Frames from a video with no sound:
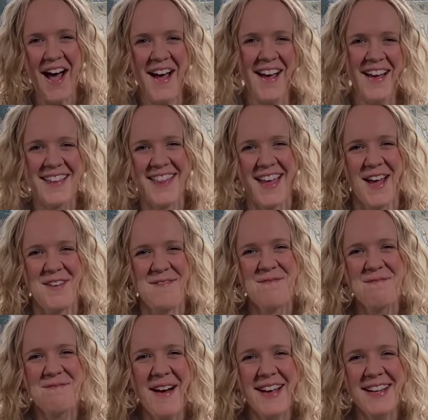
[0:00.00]
Hi there,
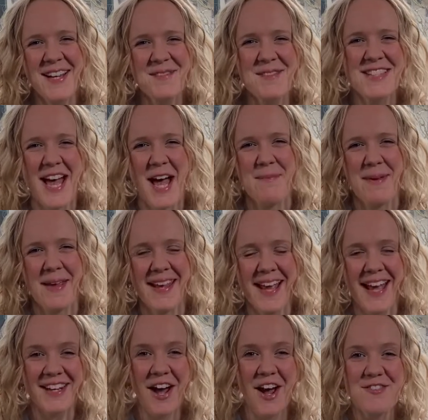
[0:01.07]
my name is Abby
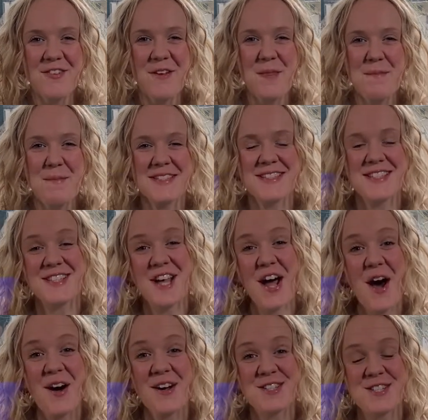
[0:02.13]
and I run the business
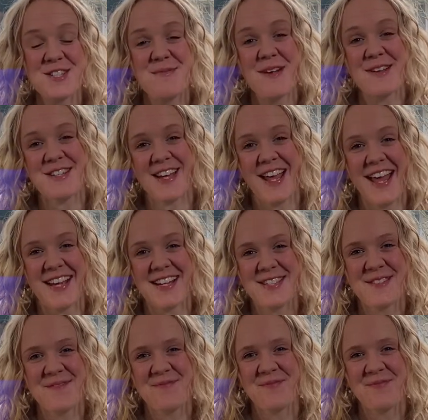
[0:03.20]
Arts to
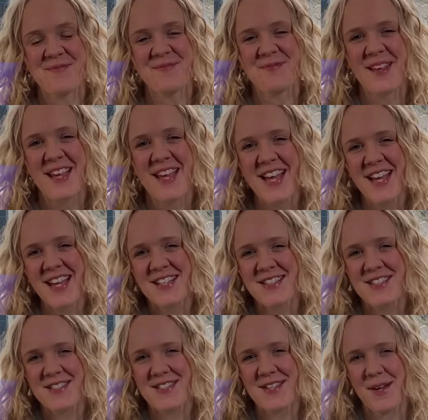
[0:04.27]
Educate.
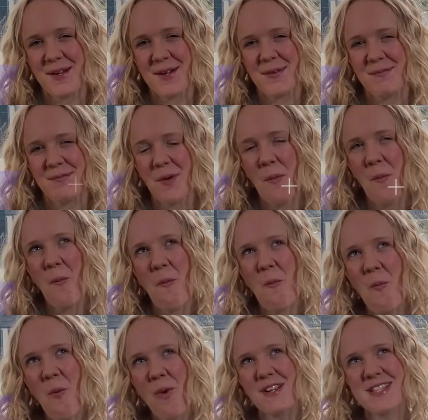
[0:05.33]
So,
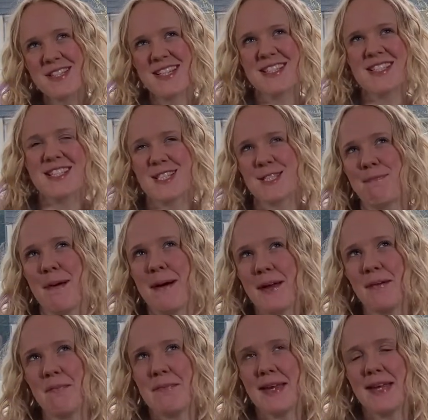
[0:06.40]
what
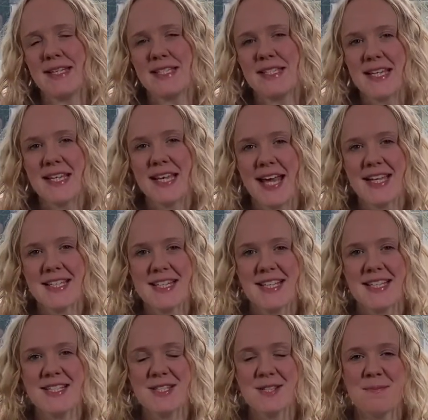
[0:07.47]
inspired me to get
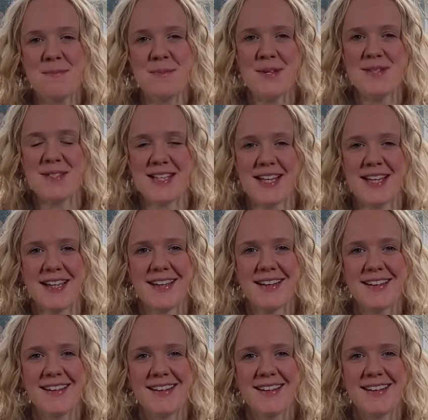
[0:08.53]
into music?